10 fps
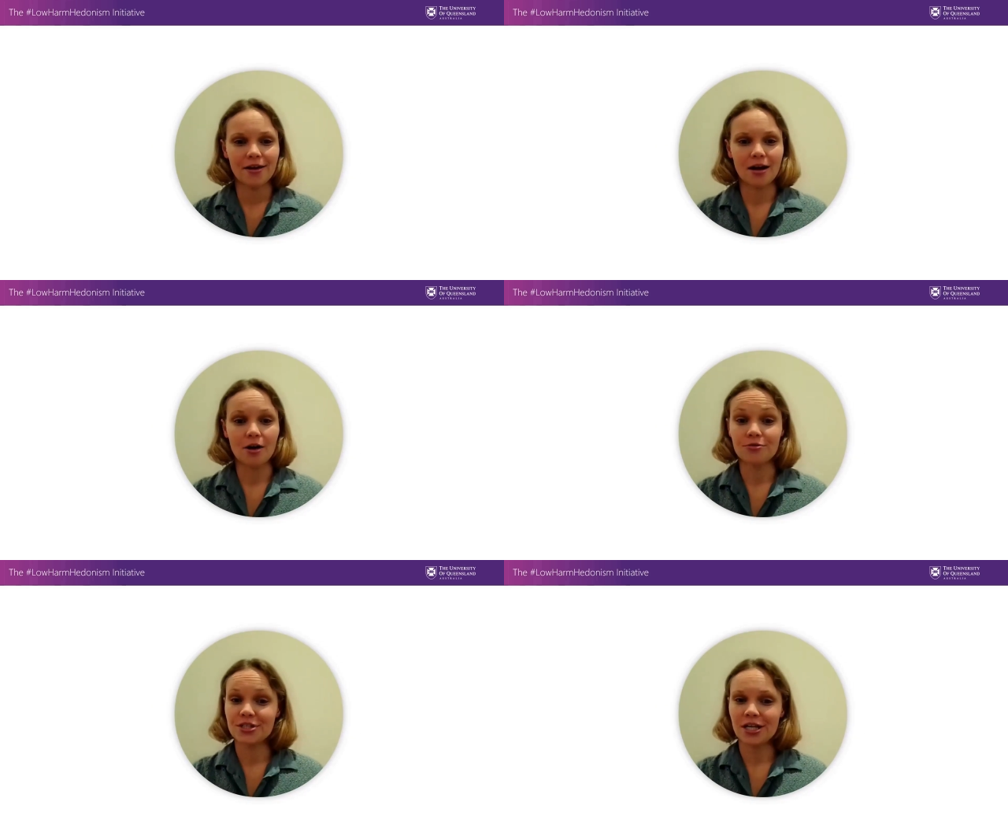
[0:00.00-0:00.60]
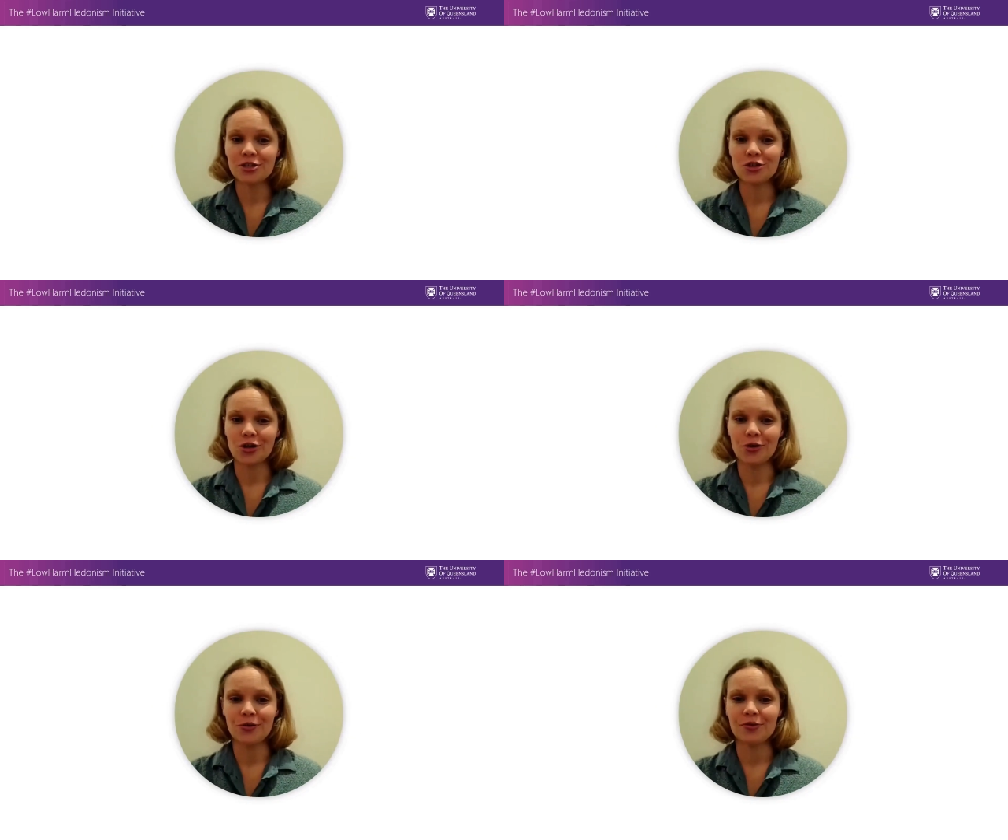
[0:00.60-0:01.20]
Our results
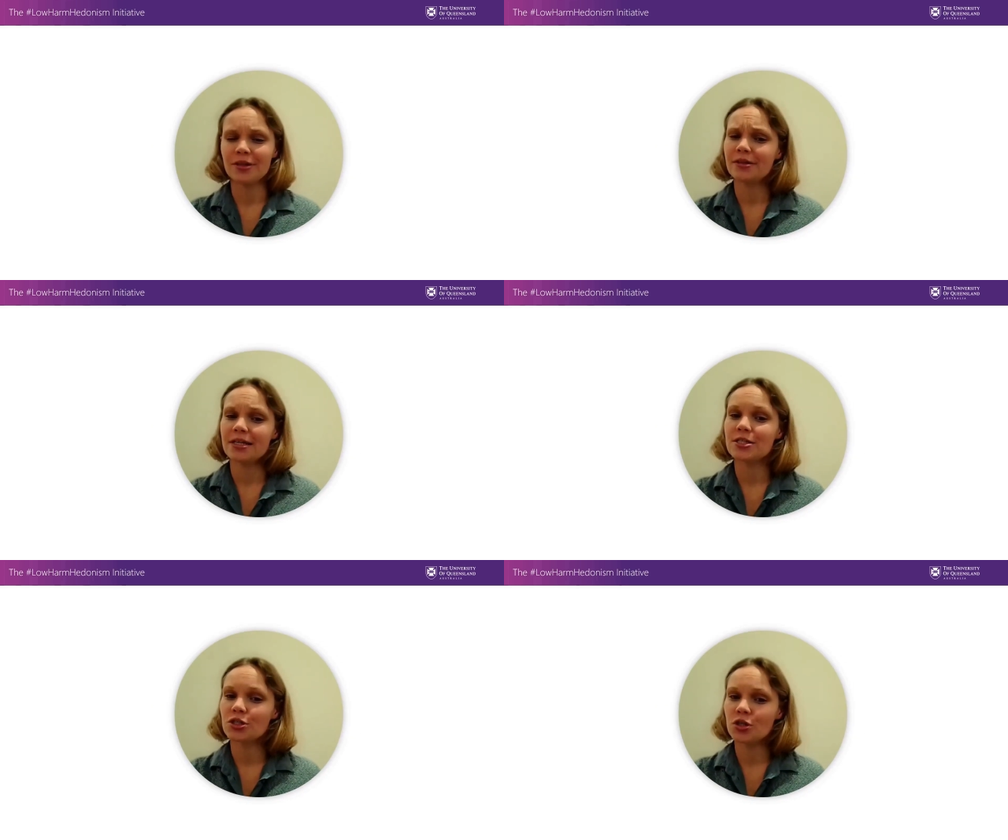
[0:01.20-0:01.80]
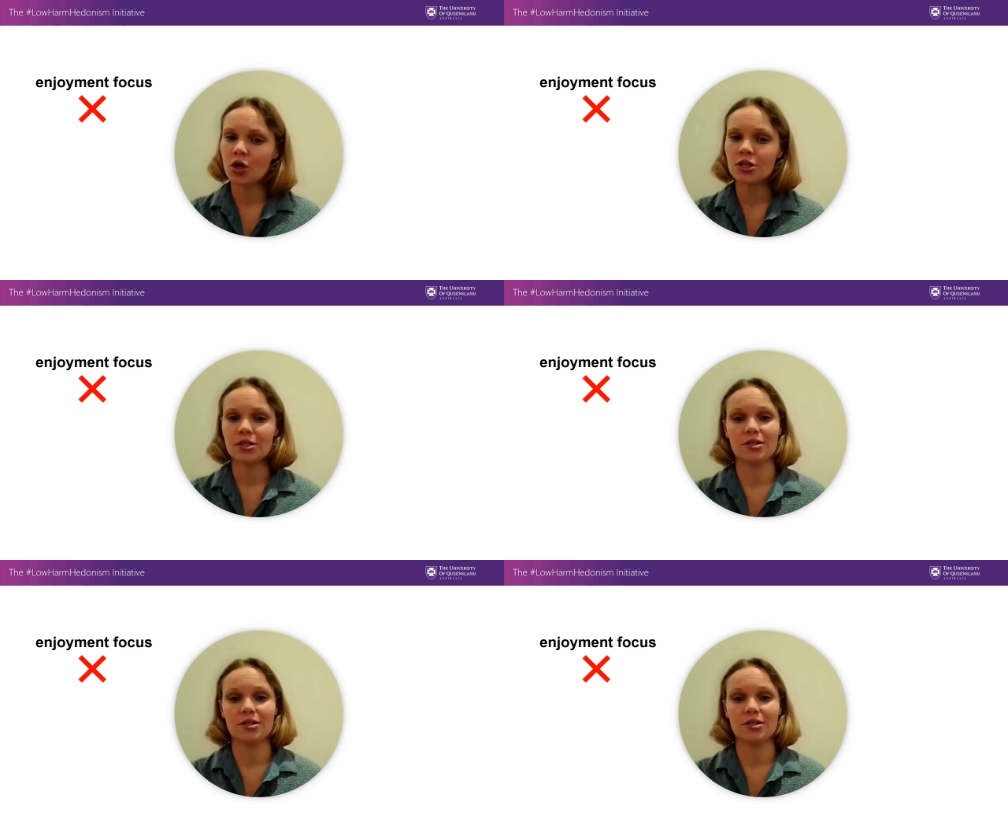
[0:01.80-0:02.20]
show that there's not